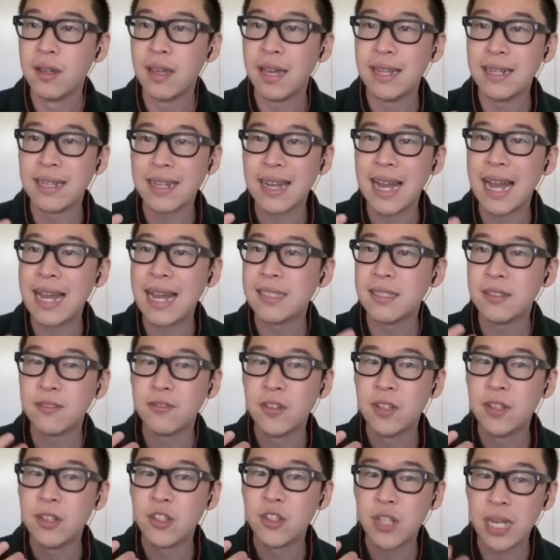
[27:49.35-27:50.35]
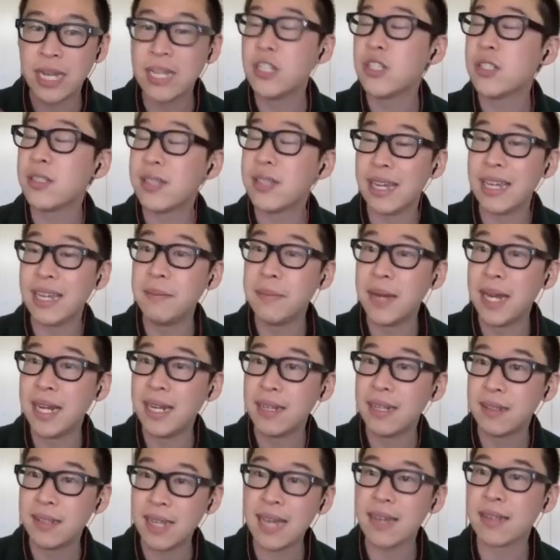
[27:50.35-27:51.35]
and the kinds of changes that he made
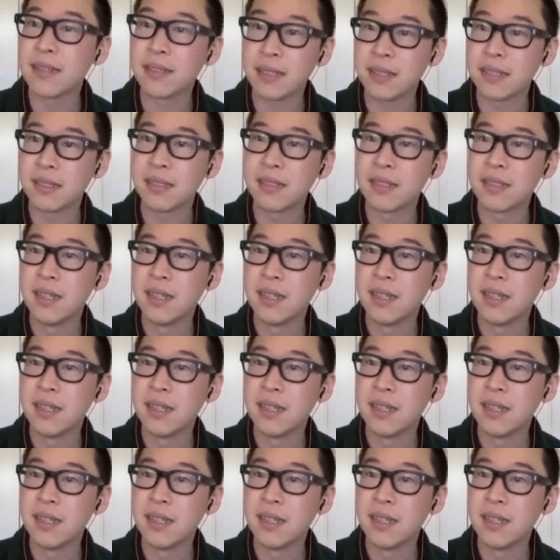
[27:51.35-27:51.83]
in Texas.